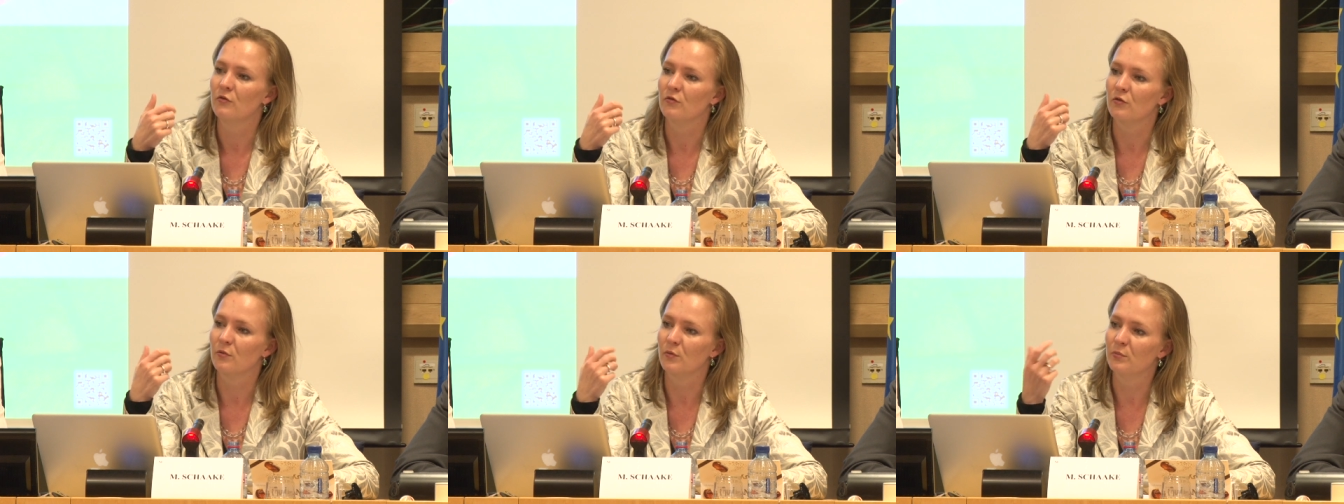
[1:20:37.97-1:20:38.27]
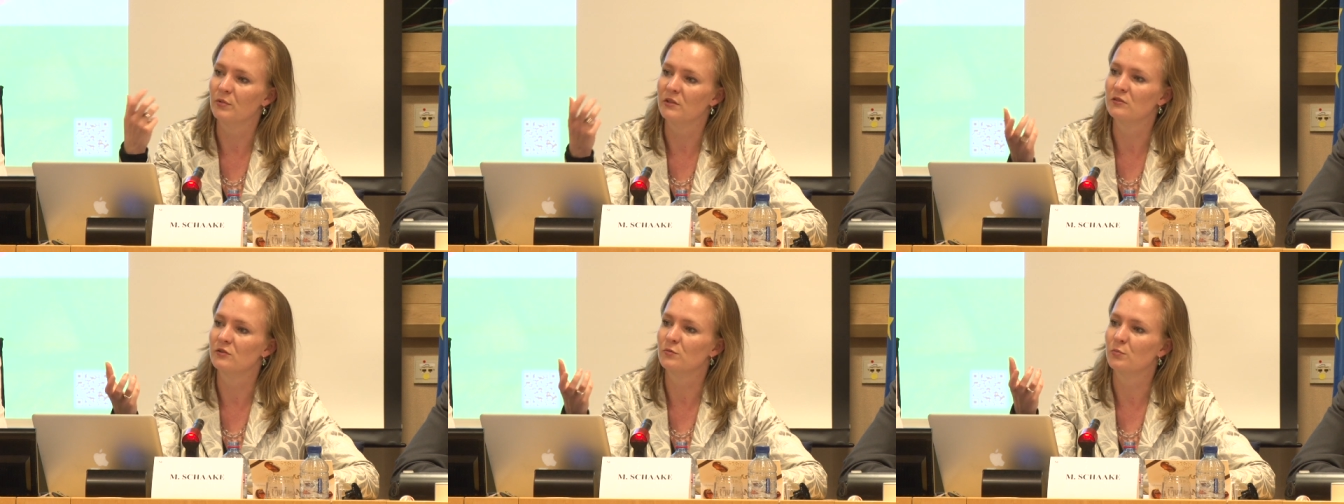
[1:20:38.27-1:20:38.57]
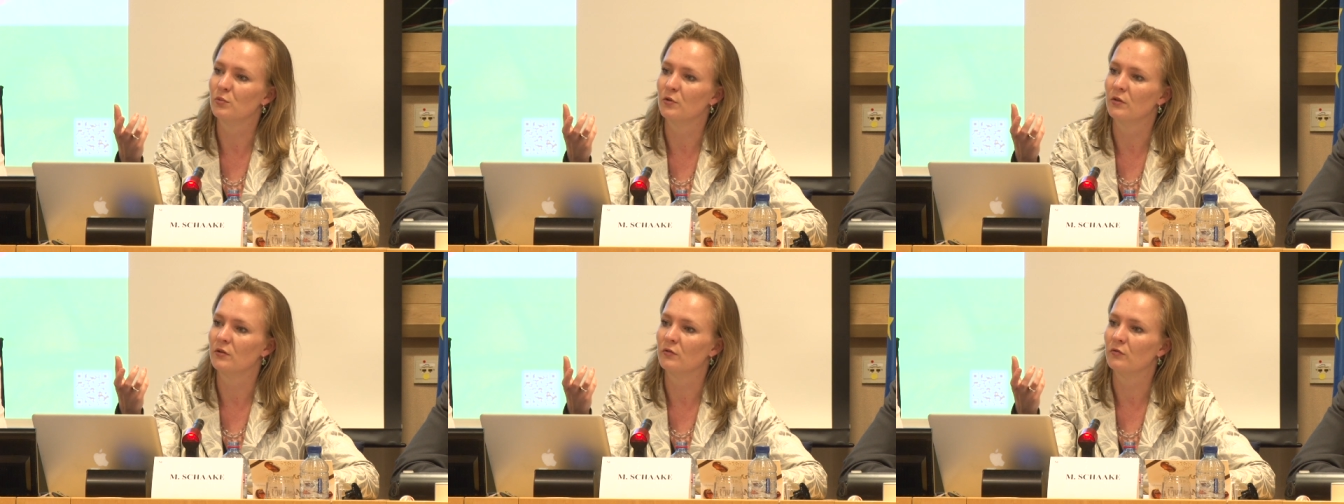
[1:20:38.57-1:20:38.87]
from a
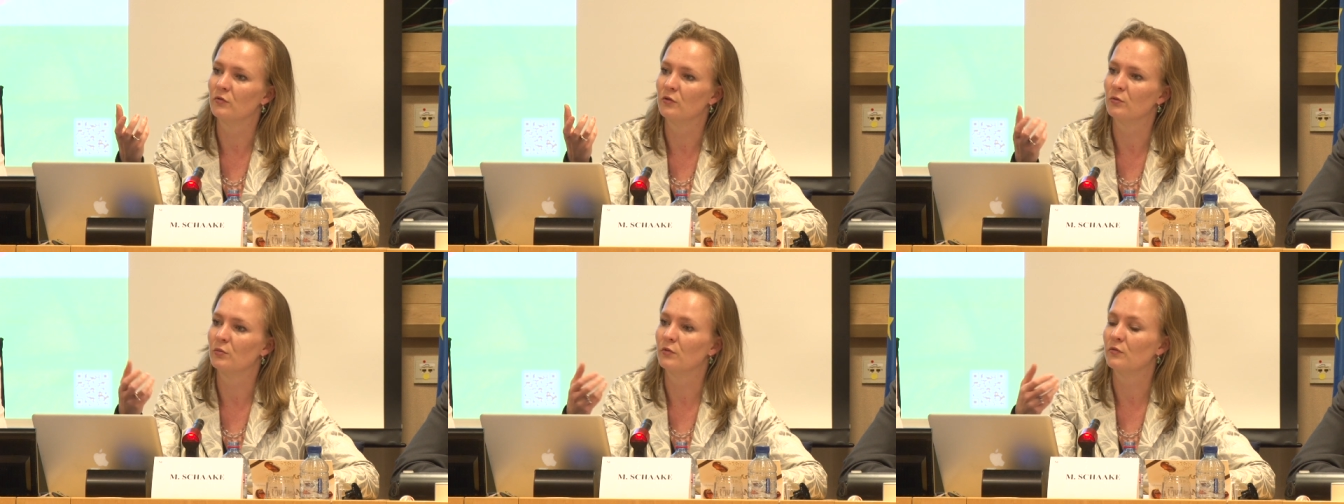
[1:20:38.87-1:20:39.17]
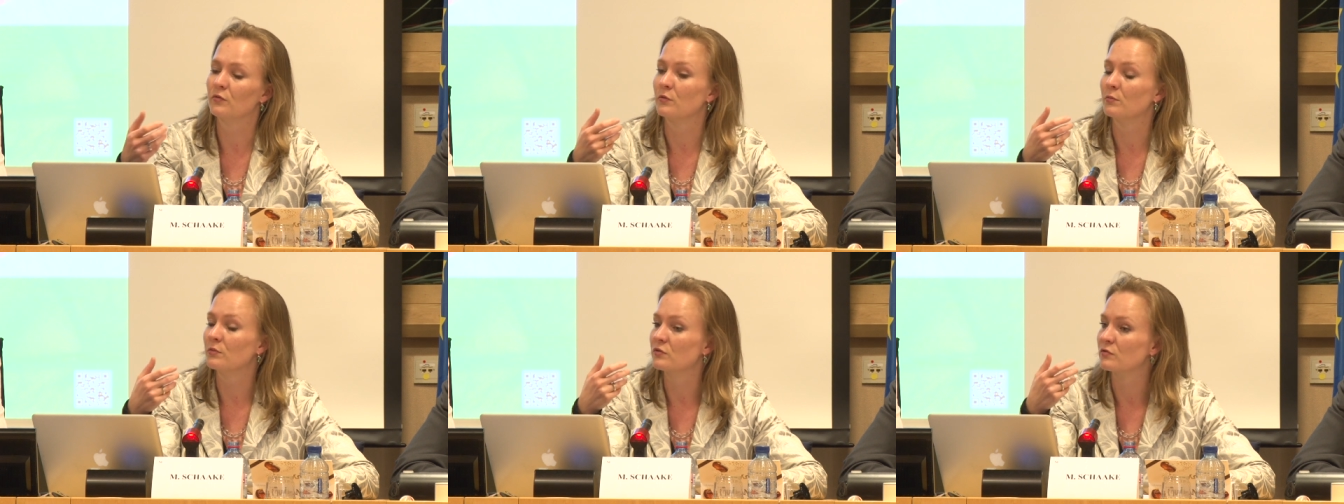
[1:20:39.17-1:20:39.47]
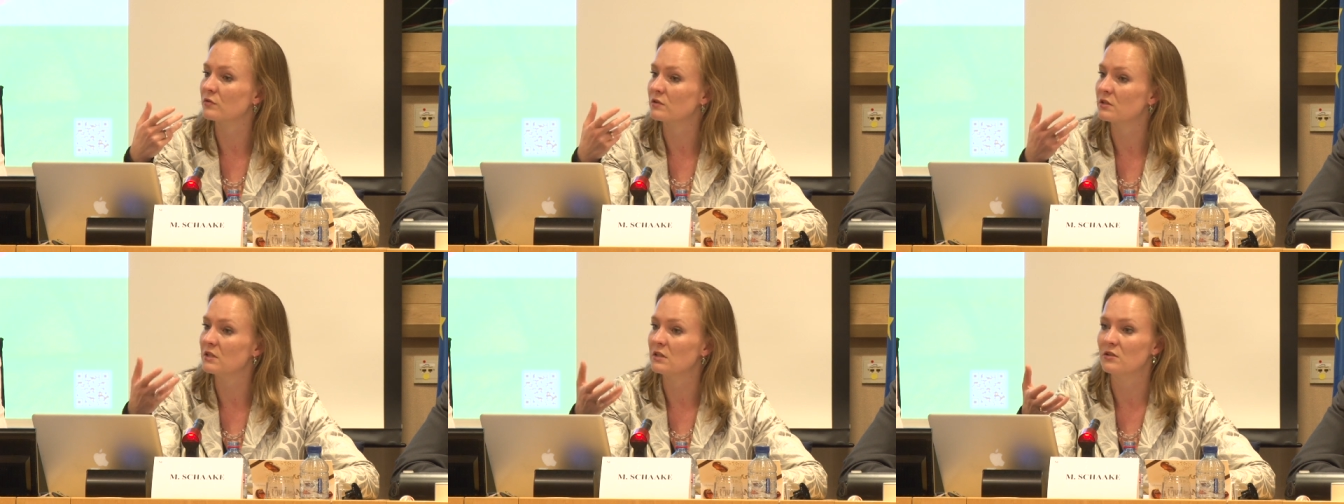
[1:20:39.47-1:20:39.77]
business point of view, but from a
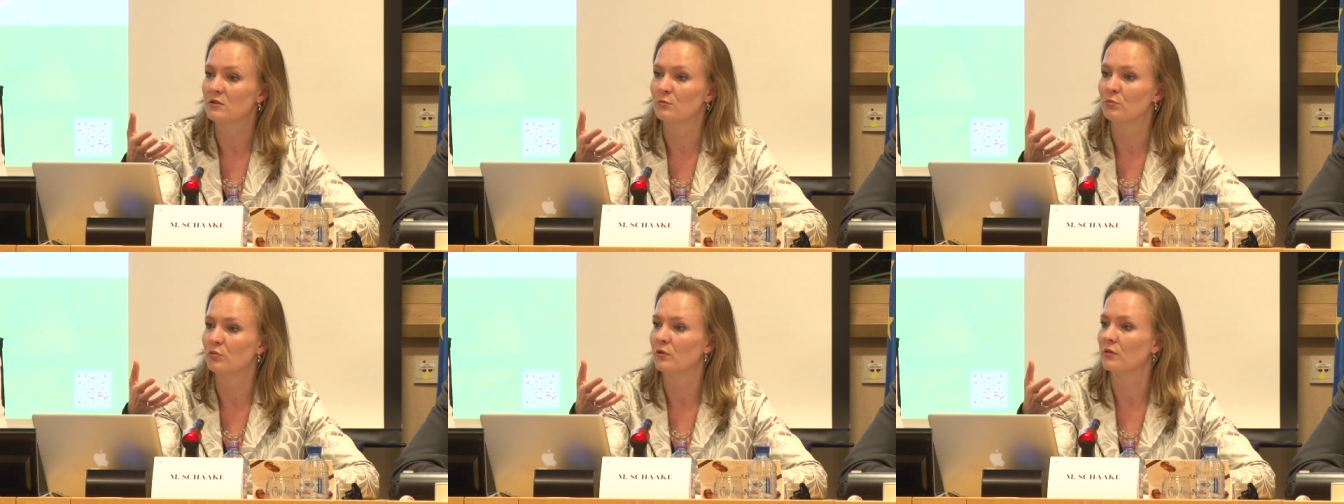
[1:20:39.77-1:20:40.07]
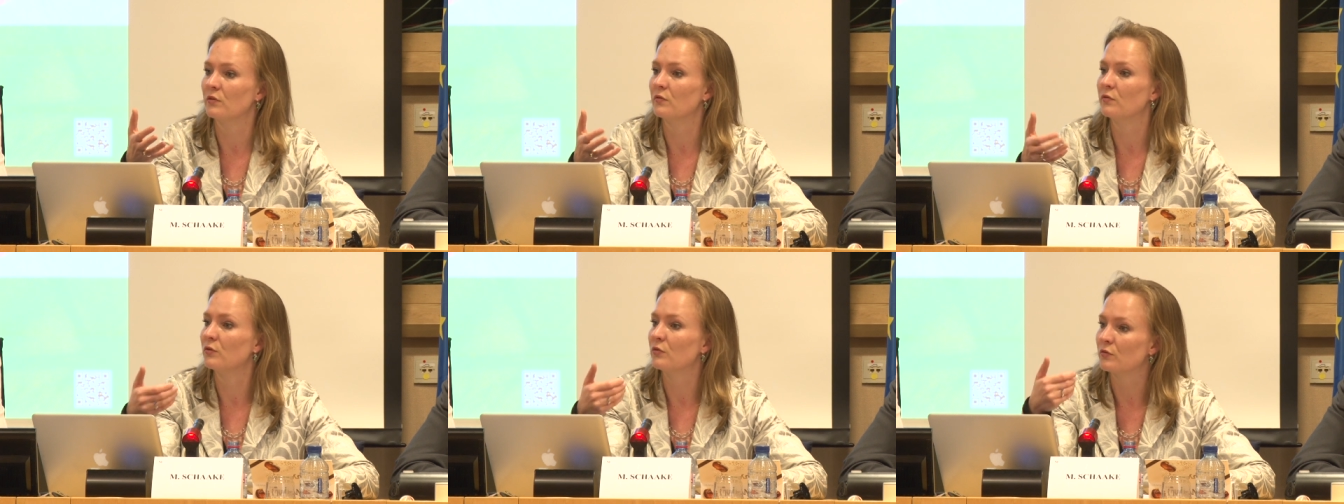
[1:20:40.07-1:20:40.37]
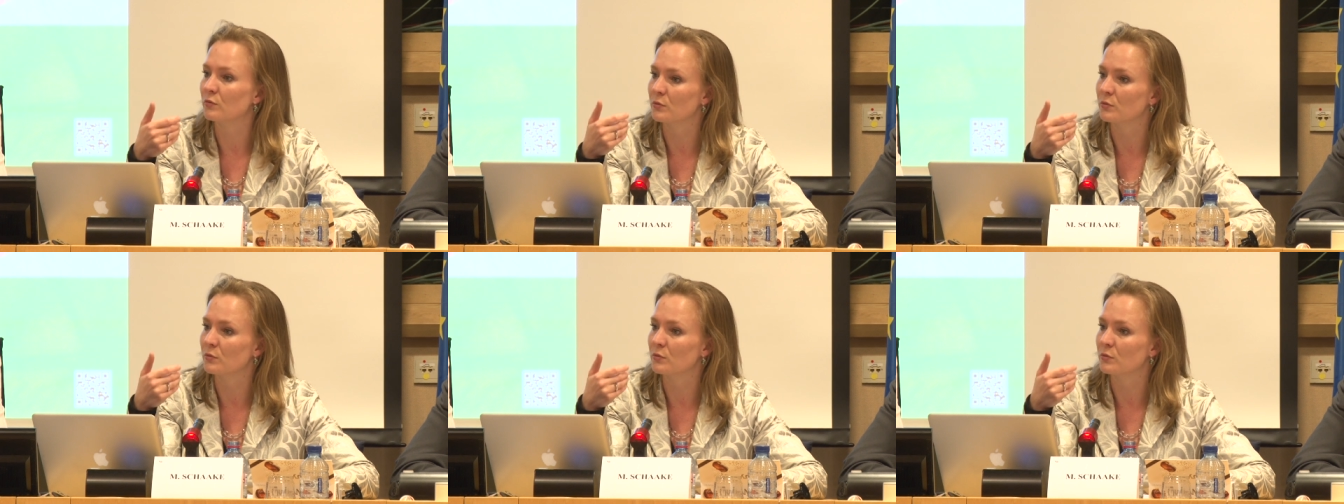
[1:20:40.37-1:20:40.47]
strategic point of view,